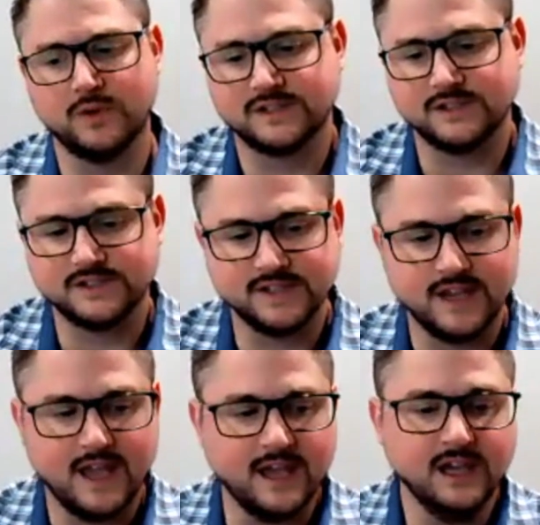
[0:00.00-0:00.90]
us and
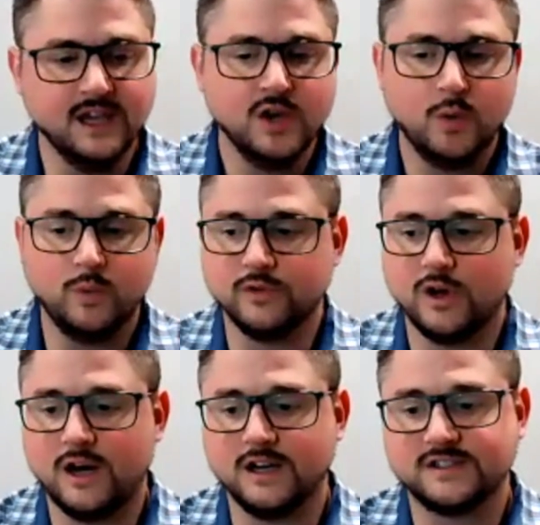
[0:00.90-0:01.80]
say, hey, we've
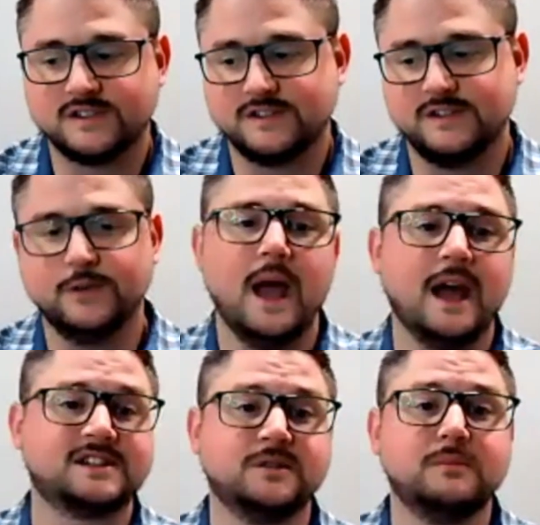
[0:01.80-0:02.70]
lost
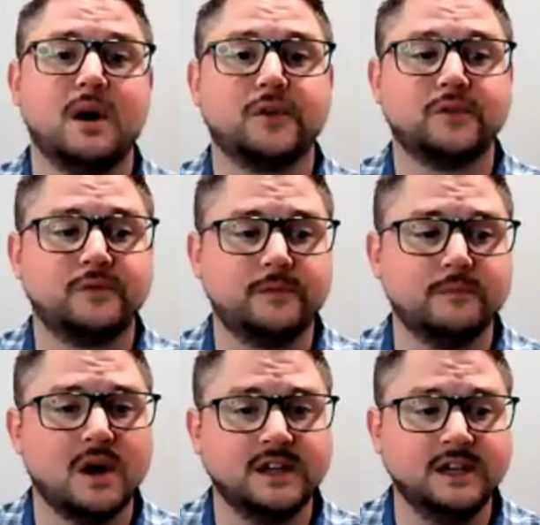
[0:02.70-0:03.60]
X amount of
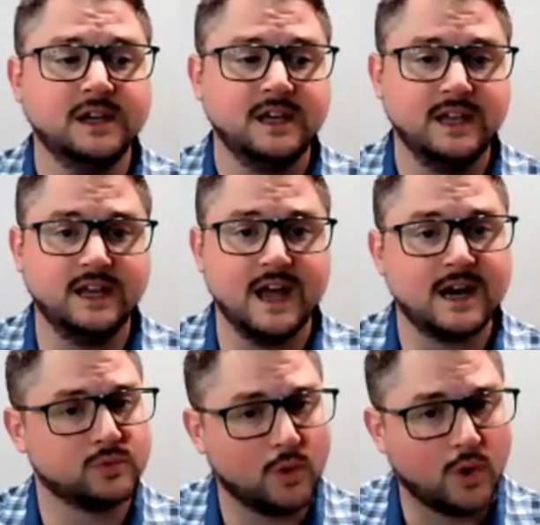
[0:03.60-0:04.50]
money in
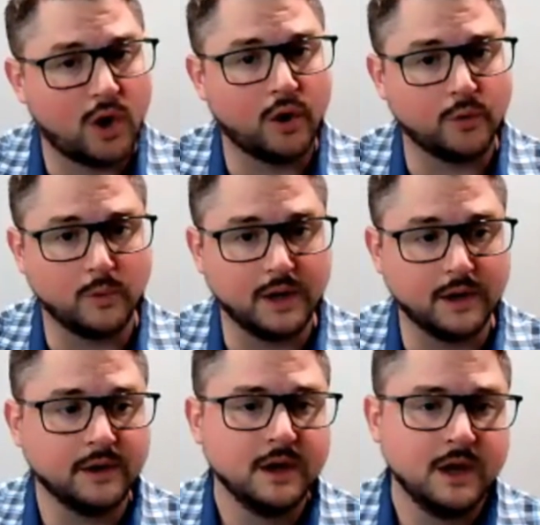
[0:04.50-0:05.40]
actual
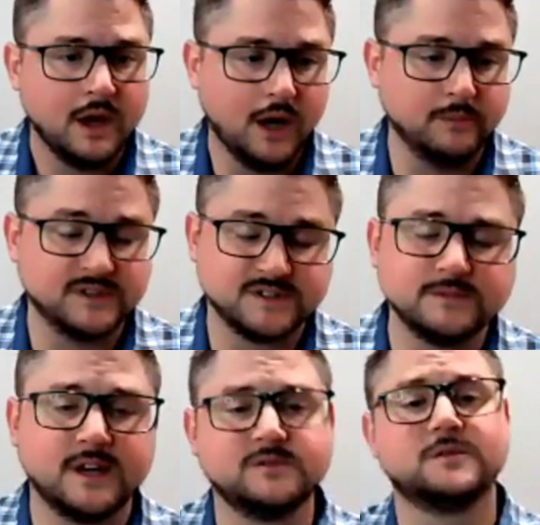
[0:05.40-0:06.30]
hardware. And
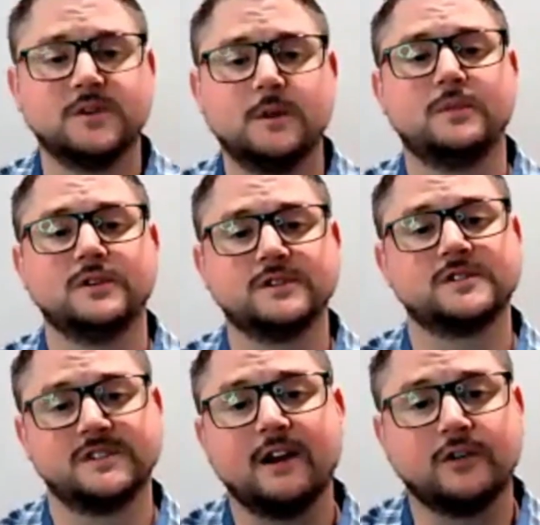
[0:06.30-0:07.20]
sometimes those numbers are
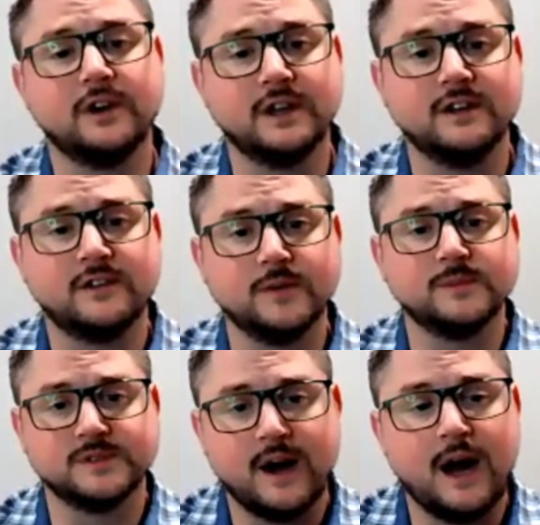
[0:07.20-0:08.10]
staggering in
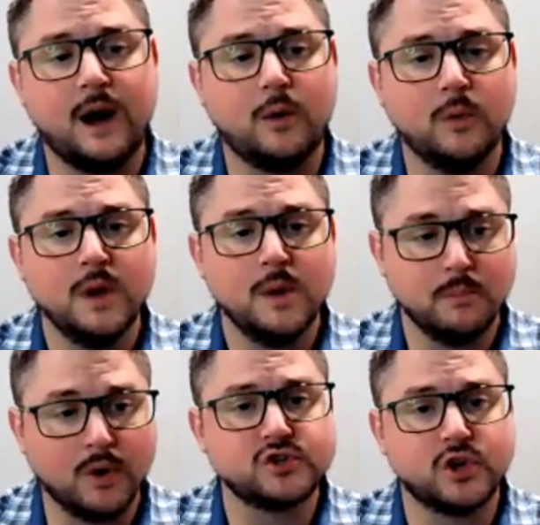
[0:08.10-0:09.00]
terms of how
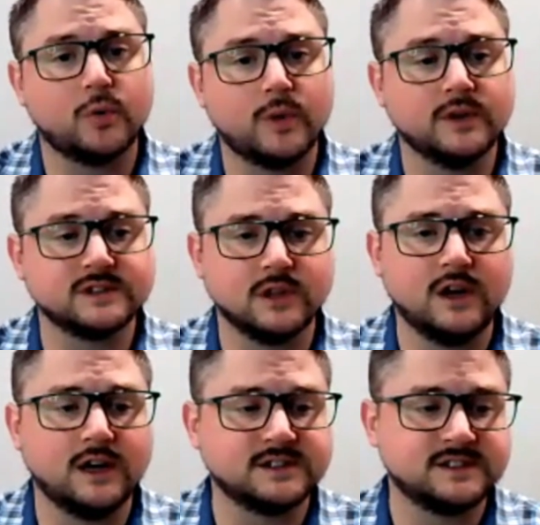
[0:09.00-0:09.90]
much hardware is
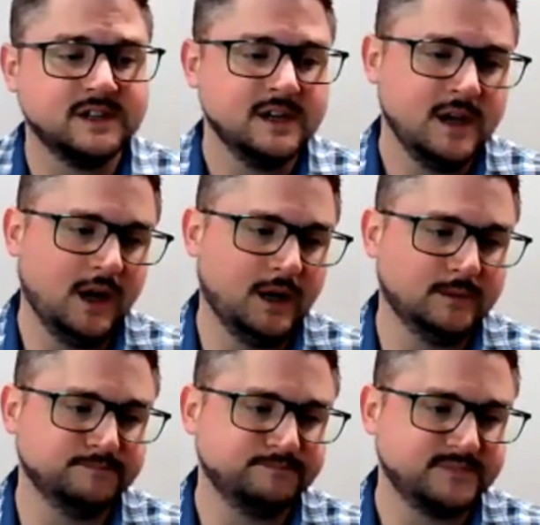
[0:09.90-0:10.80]
lost.
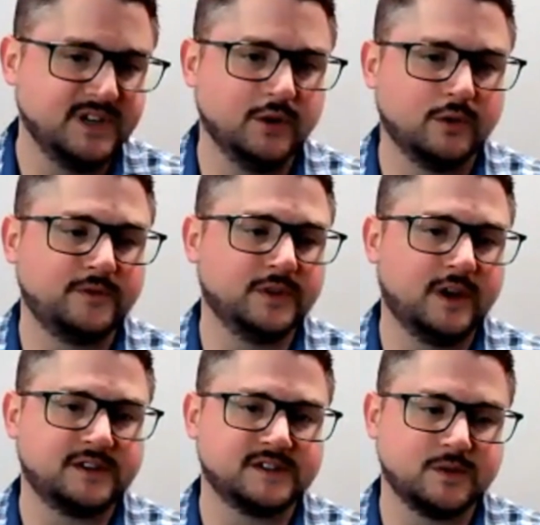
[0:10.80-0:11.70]
If you
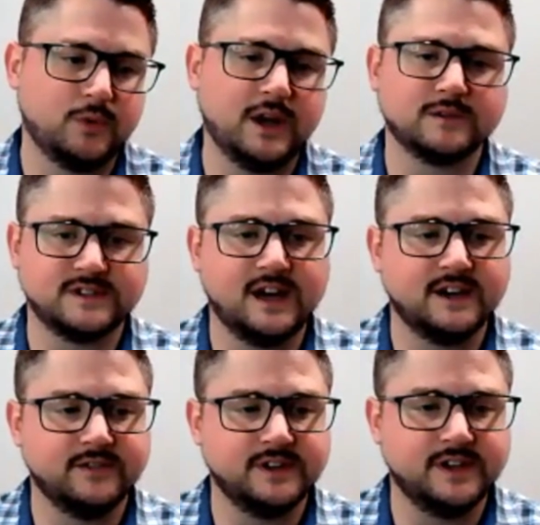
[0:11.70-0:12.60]
talk to someone
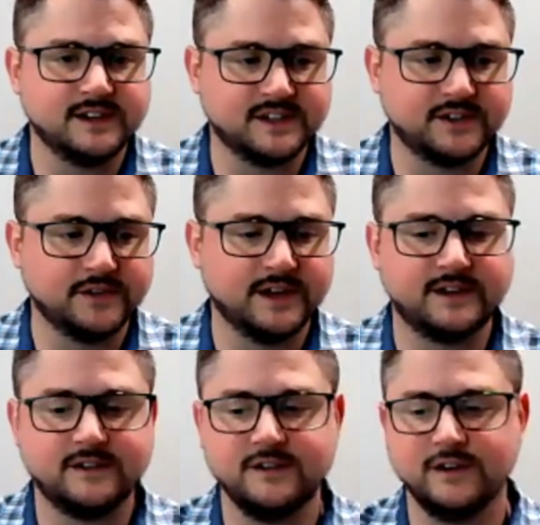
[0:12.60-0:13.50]
outside of a data center
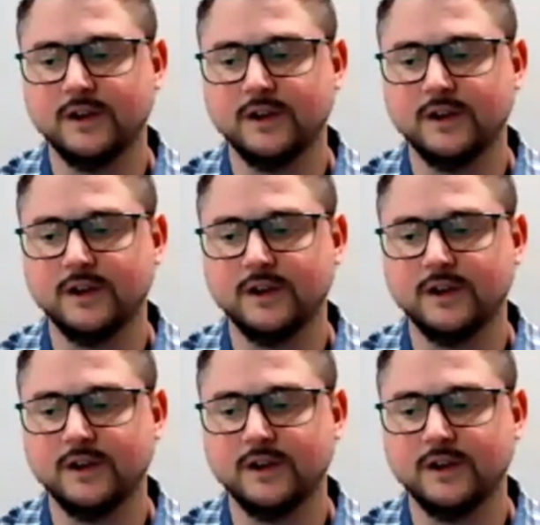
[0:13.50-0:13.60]
that,